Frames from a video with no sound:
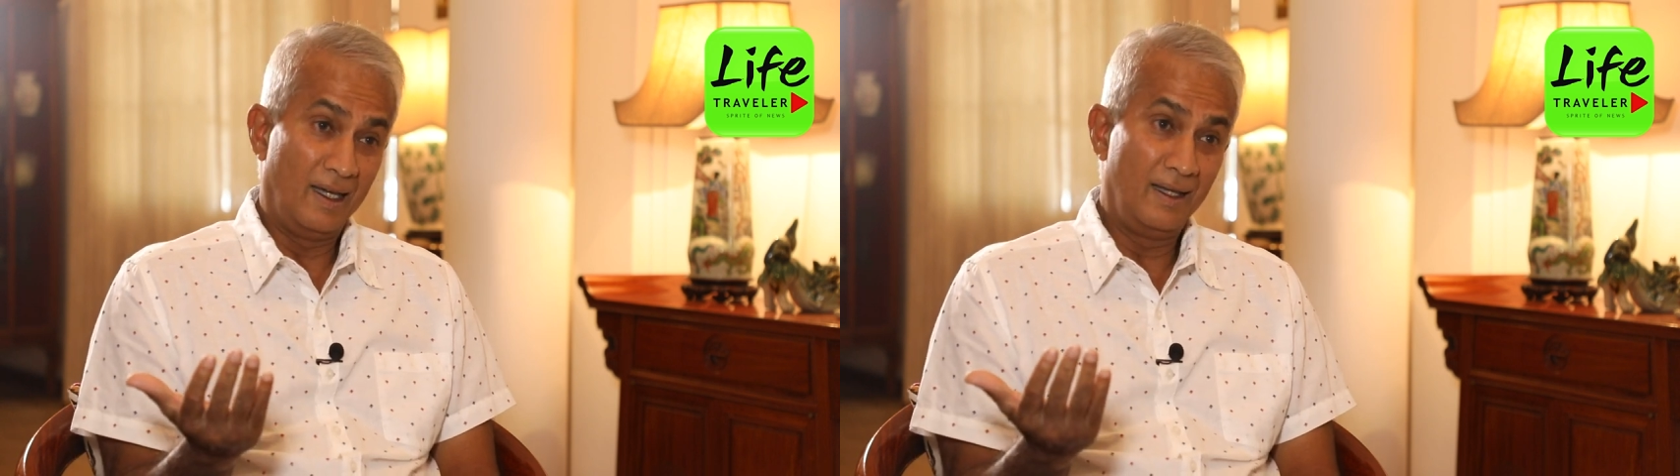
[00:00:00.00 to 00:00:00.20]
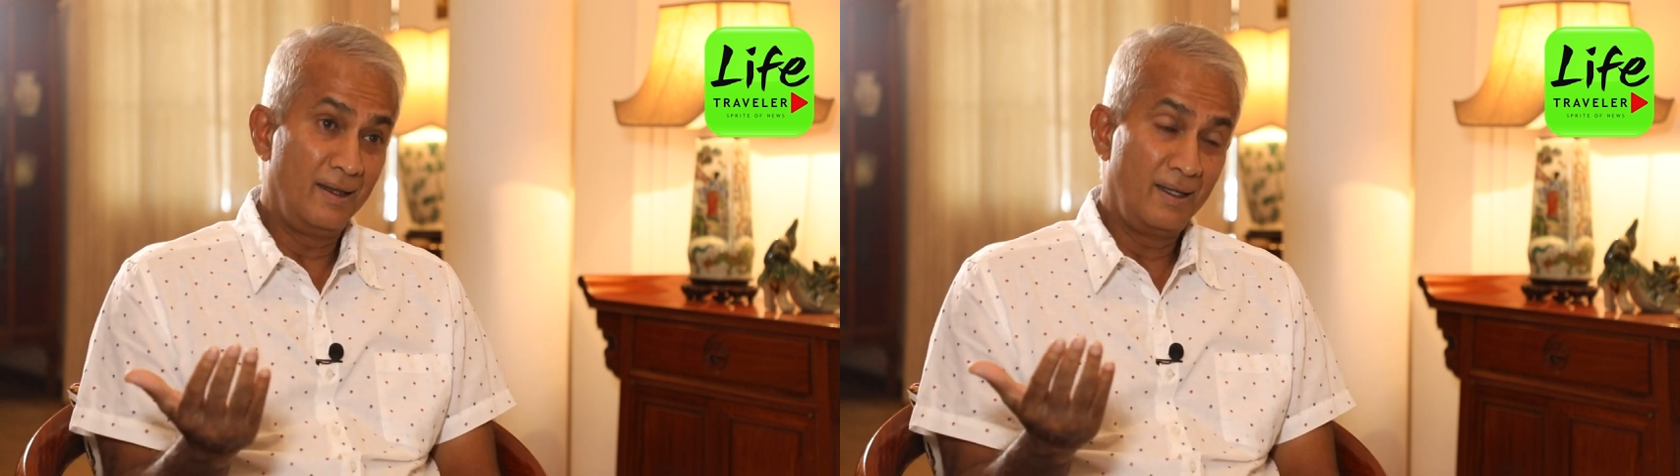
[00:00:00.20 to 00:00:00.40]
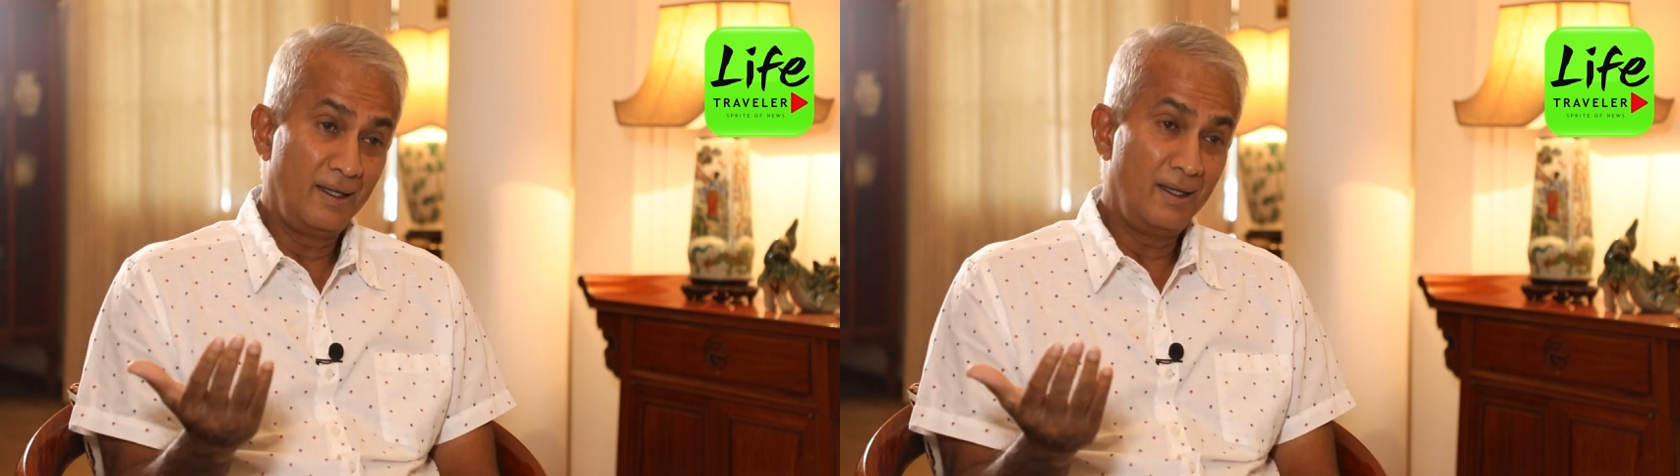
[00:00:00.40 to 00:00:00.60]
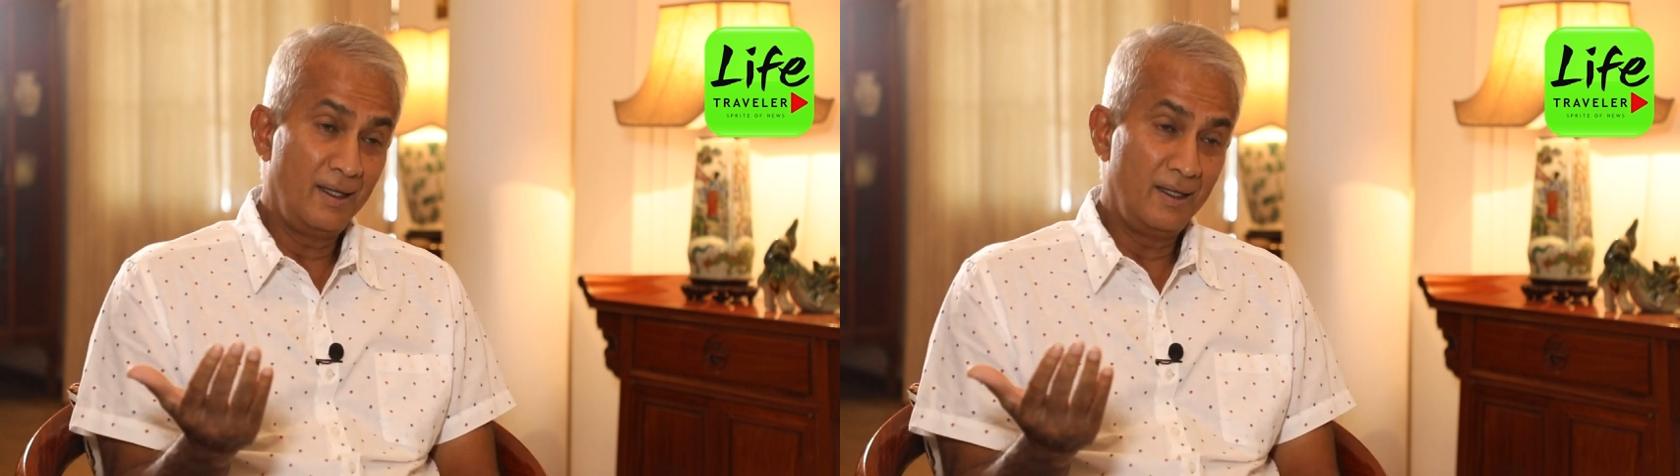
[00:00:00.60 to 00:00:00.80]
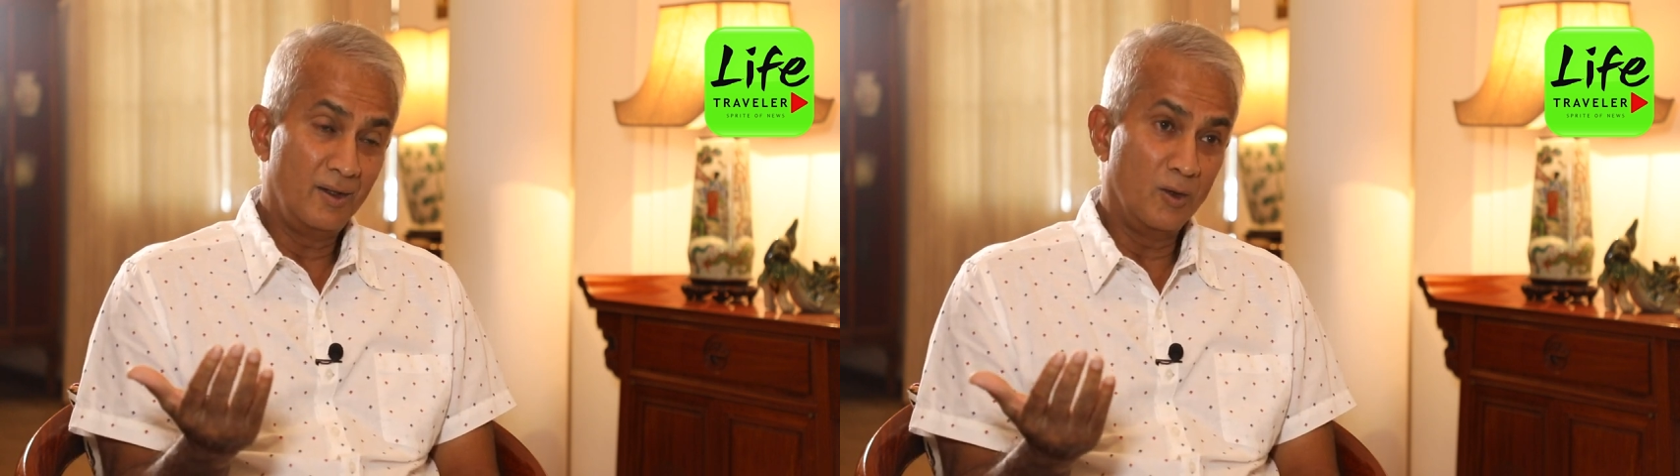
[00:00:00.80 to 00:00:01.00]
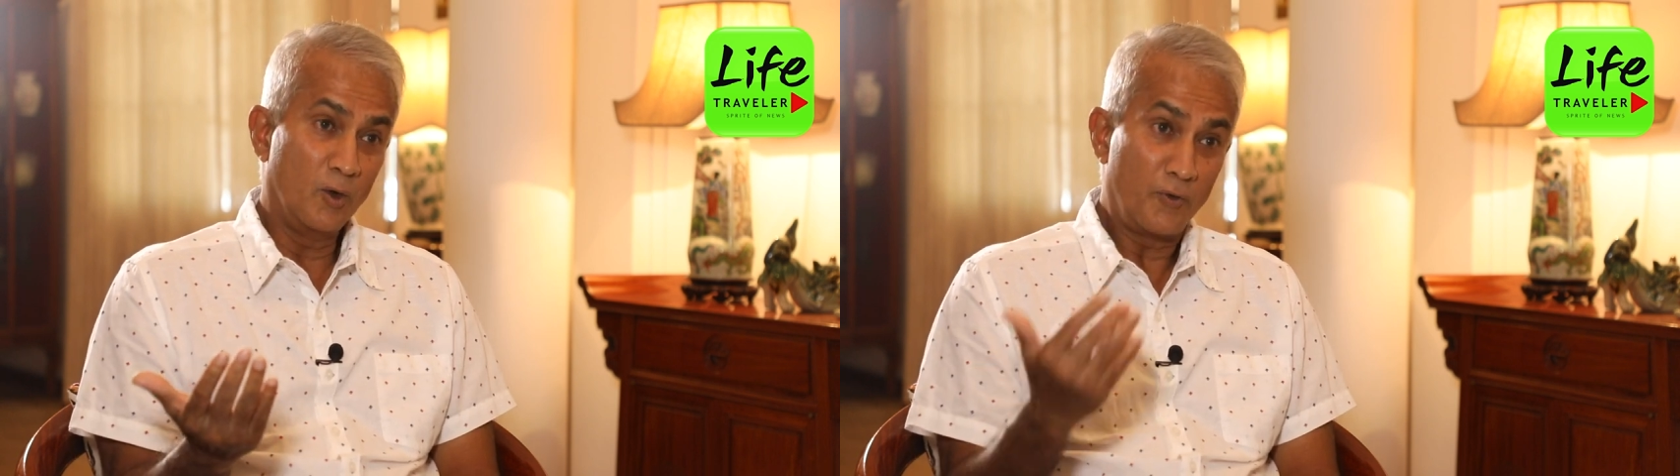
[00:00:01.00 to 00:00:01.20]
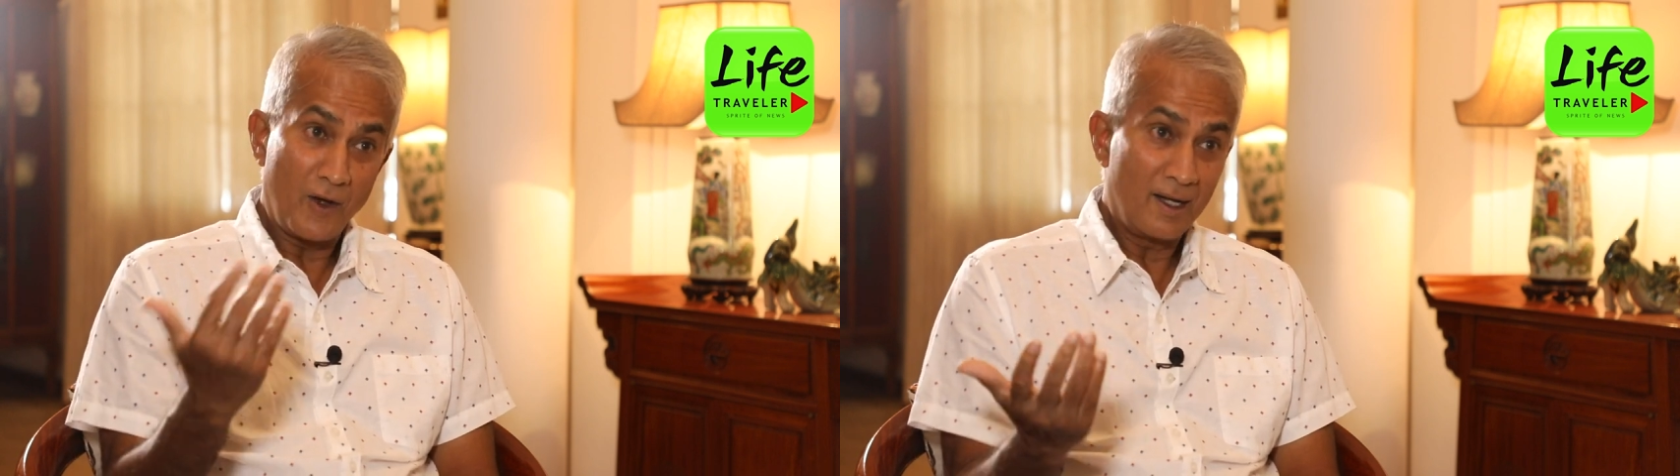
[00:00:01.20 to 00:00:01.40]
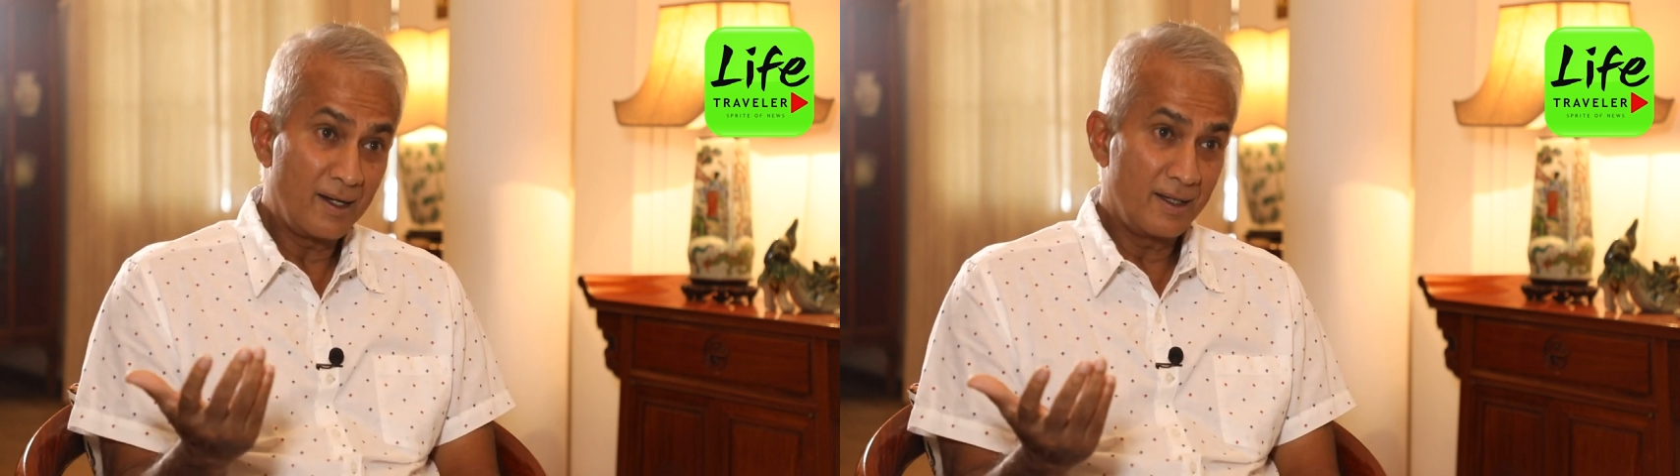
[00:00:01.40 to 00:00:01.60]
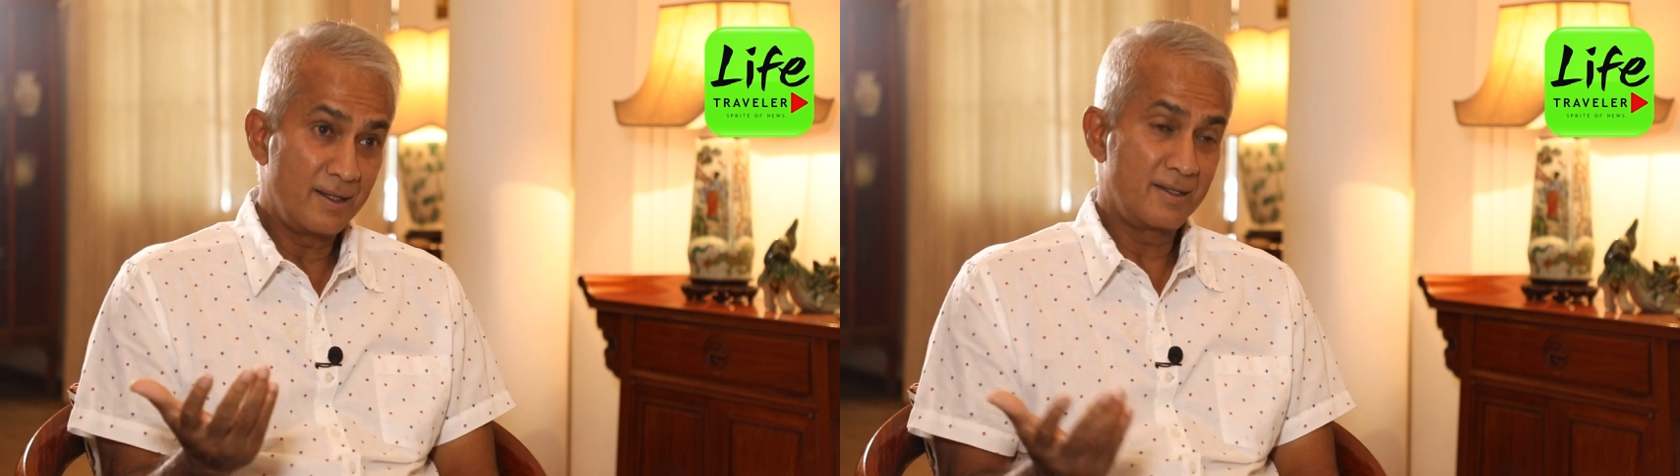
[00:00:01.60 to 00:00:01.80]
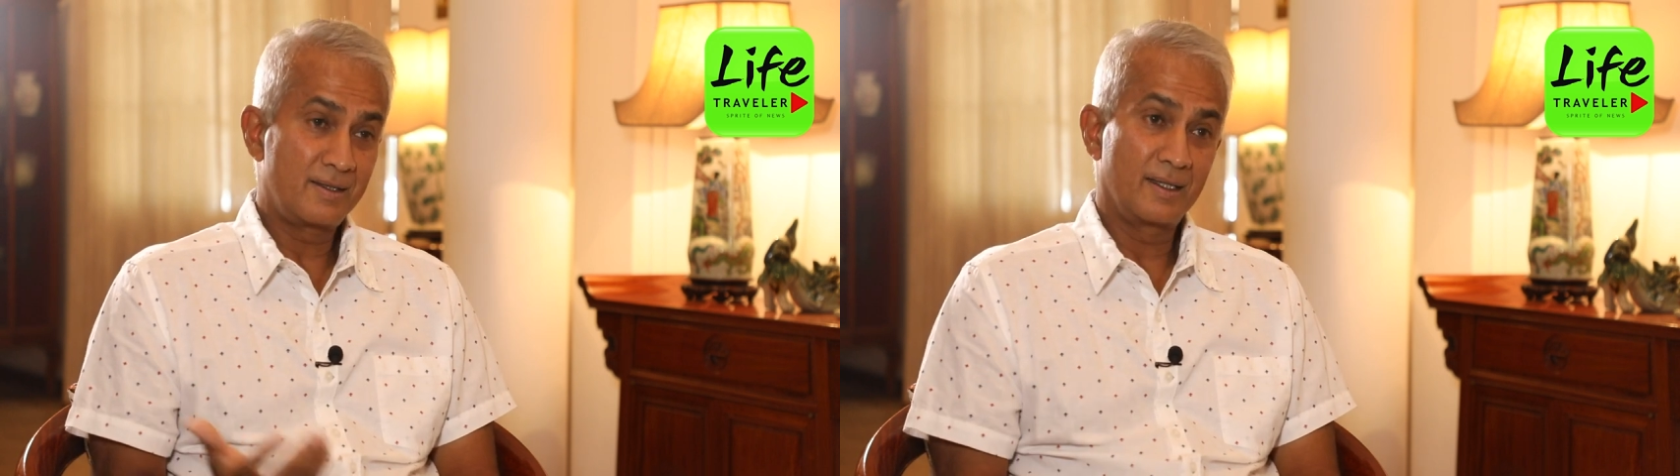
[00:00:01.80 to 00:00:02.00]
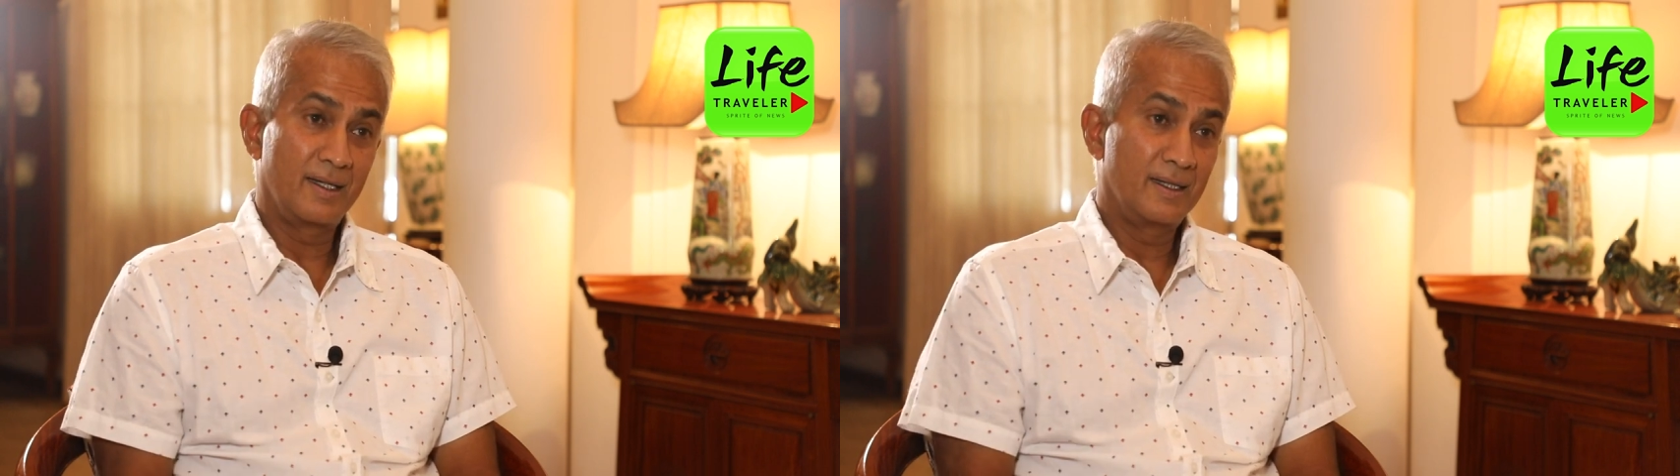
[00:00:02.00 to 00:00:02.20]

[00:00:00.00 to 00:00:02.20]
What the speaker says: in the offender's